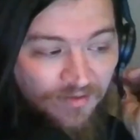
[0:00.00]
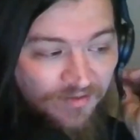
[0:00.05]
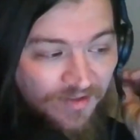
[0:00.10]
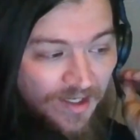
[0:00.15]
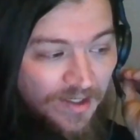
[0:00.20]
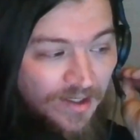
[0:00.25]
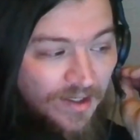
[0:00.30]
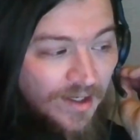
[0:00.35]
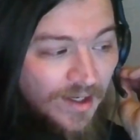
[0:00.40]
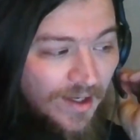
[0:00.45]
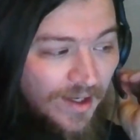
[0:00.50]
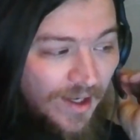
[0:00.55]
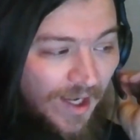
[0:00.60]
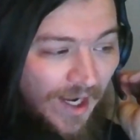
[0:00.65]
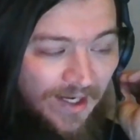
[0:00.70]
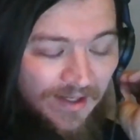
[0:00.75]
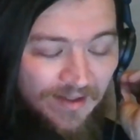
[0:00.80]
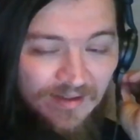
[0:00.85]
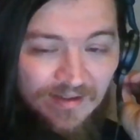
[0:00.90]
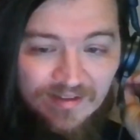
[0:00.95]
in.
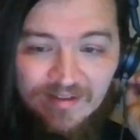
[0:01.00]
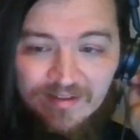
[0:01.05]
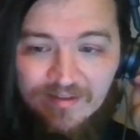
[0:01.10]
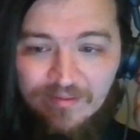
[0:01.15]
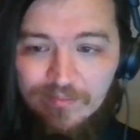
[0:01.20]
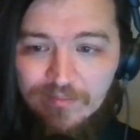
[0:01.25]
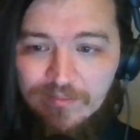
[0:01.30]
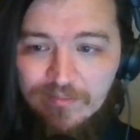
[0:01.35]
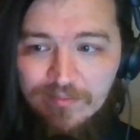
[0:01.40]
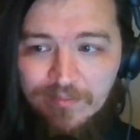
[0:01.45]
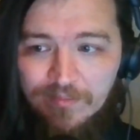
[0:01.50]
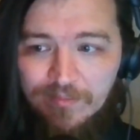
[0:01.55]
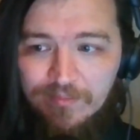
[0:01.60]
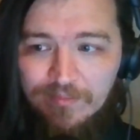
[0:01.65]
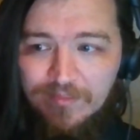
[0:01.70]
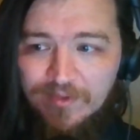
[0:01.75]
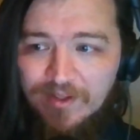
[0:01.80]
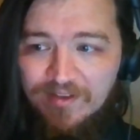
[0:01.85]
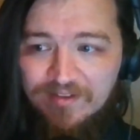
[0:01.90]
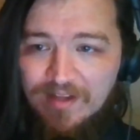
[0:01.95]
And
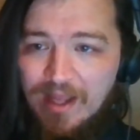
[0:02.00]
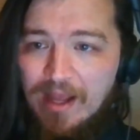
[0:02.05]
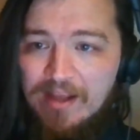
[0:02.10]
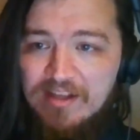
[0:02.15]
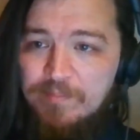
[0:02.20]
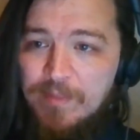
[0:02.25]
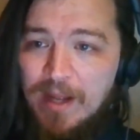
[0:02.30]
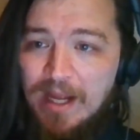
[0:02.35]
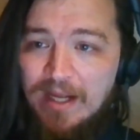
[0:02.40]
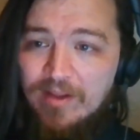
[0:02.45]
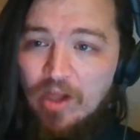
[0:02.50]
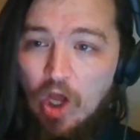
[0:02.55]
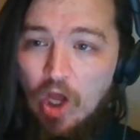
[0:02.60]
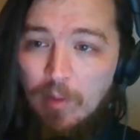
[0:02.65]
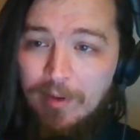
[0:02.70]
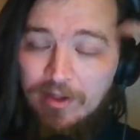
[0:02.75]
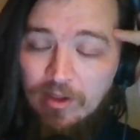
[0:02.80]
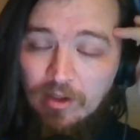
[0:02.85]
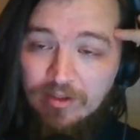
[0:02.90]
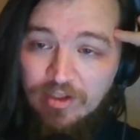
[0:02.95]
the stats back that
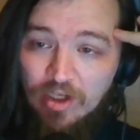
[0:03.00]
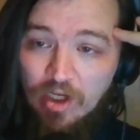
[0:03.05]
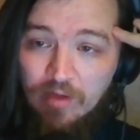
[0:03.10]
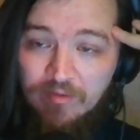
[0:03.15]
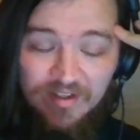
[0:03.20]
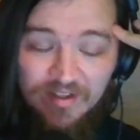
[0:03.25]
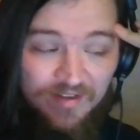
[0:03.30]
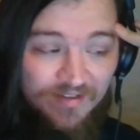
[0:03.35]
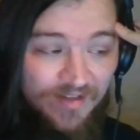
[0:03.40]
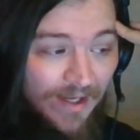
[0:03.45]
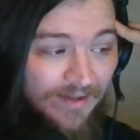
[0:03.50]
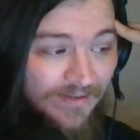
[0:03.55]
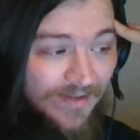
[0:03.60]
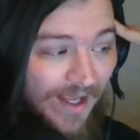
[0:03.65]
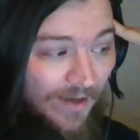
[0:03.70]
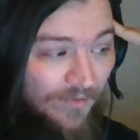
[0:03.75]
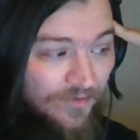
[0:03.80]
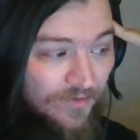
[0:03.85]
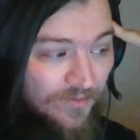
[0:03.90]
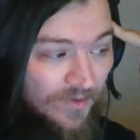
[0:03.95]
up. I looked over the stats
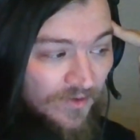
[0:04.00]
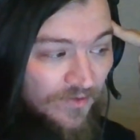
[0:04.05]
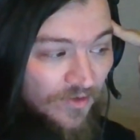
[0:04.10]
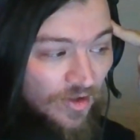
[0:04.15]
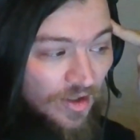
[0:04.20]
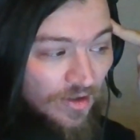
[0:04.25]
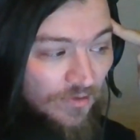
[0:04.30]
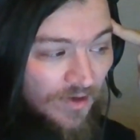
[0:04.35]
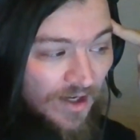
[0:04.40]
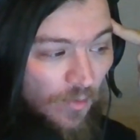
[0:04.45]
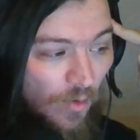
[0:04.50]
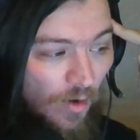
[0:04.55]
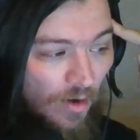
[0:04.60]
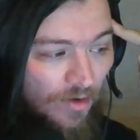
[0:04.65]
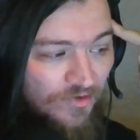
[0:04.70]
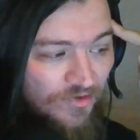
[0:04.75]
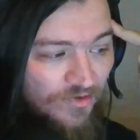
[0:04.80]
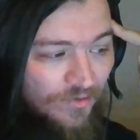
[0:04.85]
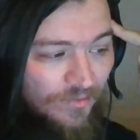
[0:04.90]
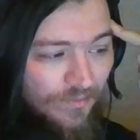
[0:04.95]
after I'd done the
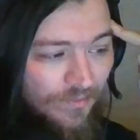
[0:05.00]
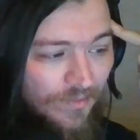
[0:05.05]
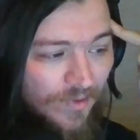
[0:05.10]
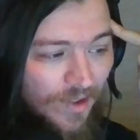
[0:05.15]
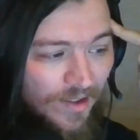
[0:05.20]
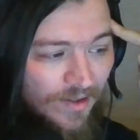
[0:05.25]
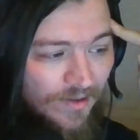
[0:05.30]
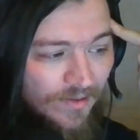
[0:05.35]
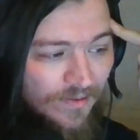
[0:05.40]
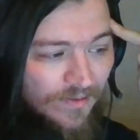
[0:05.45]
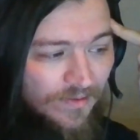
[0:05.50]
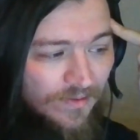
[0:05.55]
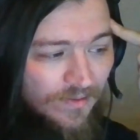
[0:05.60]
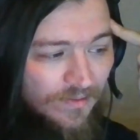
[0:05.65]
rewatch, and